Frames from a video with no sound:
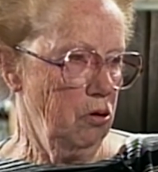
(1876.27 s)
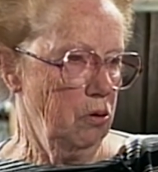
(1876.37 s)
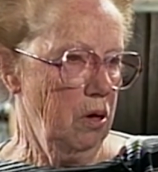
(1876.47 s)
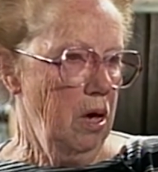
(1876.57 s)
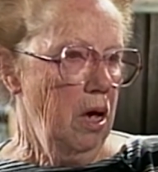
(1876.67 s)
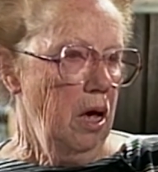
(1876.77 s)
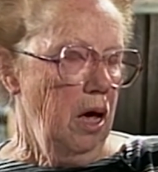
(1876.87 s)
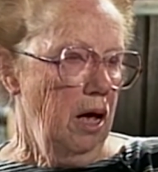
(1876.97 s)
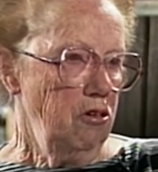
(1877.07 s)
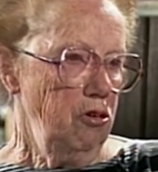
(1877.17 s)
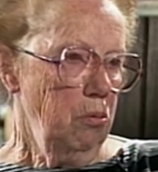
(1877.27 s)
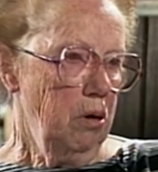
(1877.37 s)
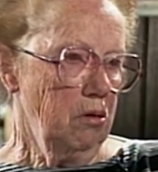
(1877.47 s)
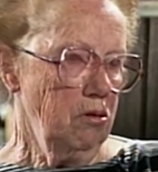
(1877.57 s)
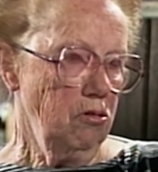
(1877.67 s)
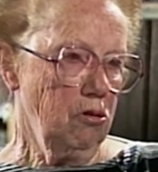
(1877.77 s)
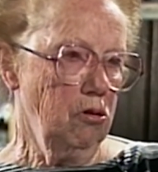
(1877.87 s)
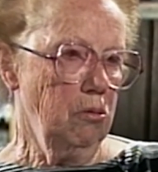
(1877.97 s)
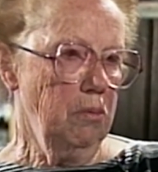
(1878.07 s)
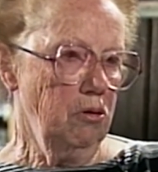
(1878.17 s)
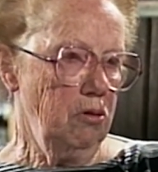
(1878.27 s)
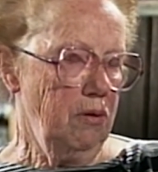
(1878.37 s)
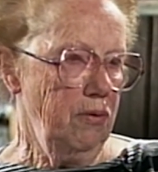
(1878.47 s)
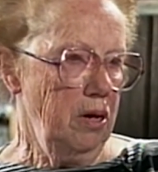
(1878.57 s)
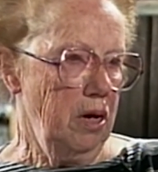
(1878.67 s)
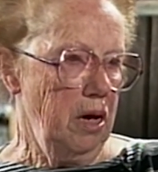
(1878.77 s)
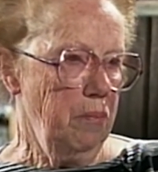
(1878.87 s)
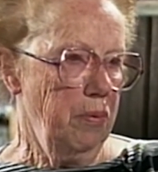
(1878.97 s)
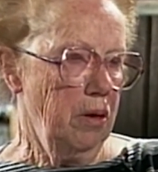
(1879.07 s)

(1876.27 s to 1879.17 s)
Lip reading: School. And she walked to school most every day.